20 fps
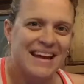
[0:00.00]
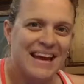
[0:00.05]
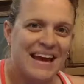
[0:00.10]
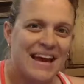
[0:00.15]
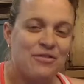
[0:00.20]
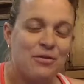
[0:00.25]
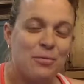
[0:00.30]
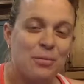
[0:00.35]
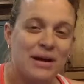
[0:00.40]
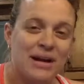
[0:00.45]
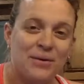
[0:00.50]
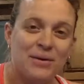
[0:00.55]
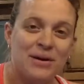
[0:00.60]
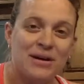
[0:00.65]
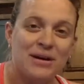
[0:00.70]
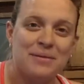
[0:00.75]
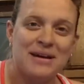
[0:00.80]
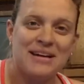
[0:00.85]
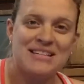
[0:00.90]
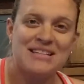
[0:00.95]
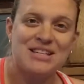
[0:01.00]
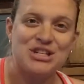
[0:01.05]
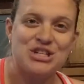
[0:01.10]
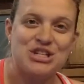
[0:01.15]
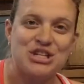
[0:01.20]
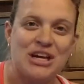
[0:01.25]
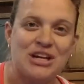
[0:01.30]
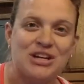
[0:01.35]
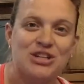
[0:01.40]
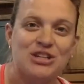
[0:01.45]
Hey everybody, welcome back to the
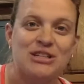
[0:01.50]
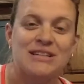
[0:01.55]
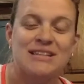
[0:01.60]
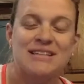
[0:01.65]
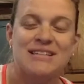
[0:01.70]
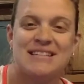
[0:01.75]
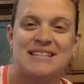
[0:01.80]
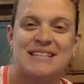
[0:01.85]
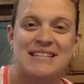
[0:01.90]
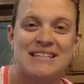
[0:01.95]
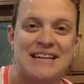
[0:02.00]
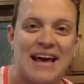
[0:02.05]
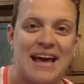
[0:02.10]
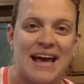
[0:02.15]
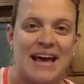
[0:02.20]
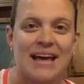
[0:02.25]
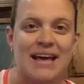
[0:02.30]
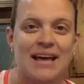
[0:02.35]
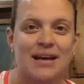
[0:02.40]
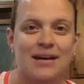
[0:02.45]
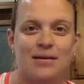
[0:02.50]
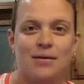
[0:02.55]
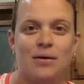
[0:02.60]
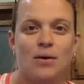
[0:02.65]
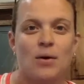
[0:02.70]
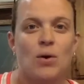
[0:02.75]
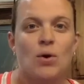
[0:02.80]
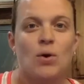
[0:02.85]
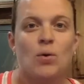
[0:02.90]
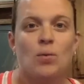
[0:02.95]
channel. Today
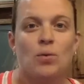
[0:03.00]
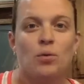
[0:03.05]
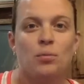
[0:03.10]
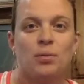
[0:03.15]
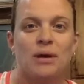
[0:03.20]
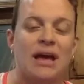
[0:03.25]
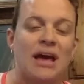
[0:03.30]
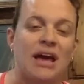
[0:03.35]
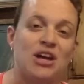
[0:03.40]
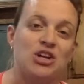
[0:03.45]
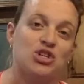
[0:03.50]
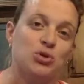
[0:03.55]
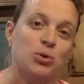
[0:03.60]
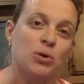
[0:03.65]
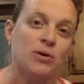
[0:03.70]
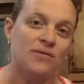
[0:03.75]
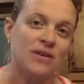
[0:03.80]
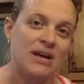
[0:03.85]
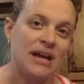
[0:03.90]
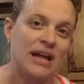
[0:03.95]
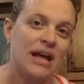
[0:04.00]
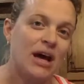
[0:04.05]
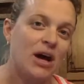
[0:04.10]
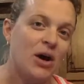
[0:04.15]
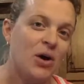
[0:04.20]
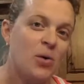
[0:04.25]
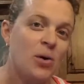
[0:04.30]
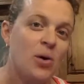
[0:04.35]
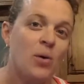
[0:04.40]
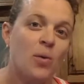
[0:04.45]
will be a short
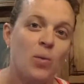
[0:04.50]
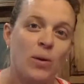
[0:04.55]
video.